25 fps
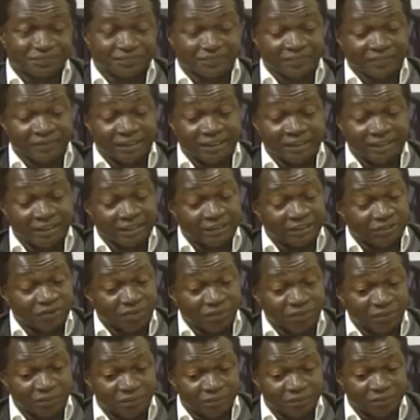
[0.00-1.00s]
It's
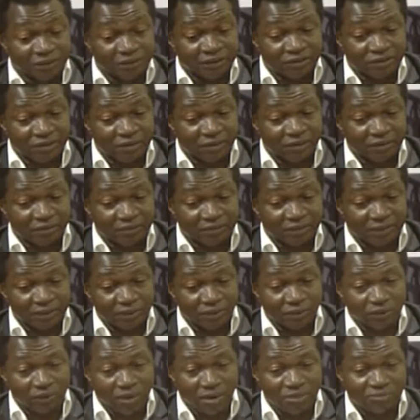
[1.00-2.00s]
going to be a
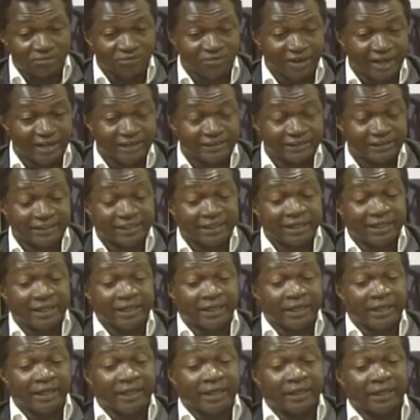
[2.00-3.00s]
long fight.
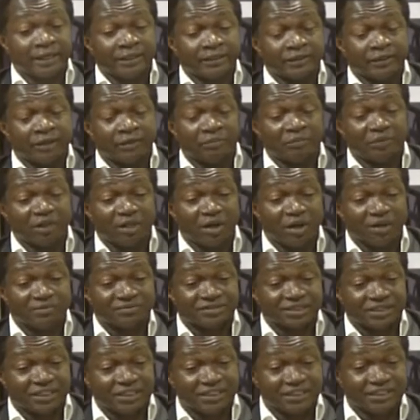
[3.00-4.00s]
It
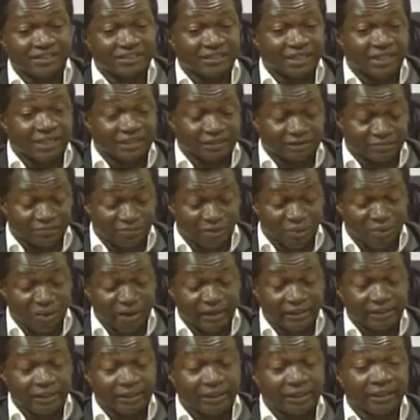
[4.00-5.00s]
becomes easier, number
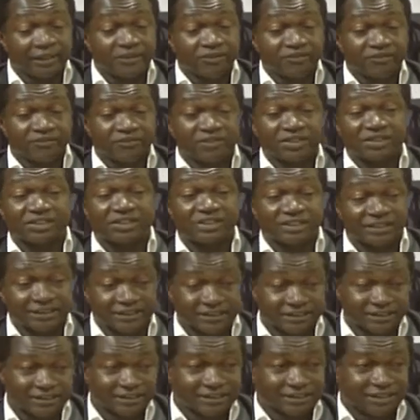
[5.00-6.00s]
one, if the
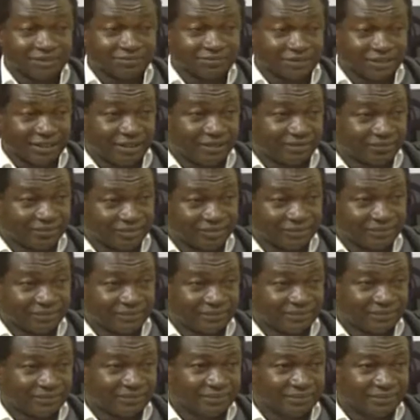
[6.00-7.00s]
citizens themselves
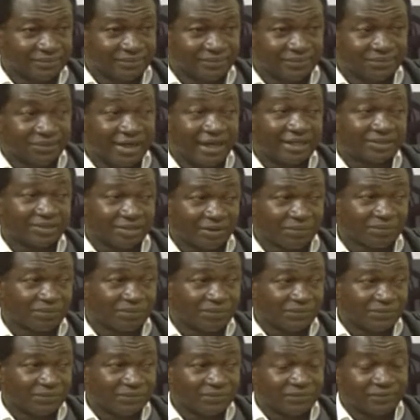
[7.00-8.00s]
rise up
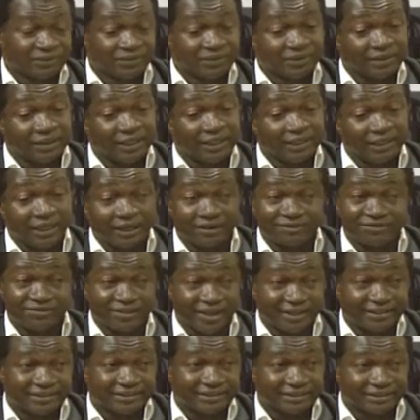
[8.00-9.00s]
and
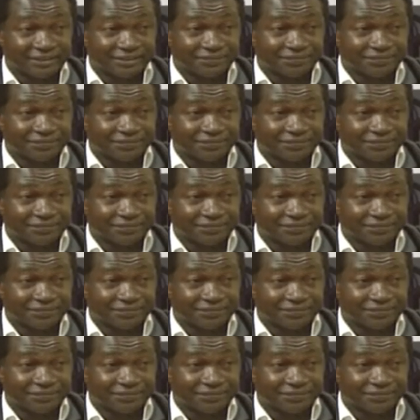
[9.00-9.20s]
fight it.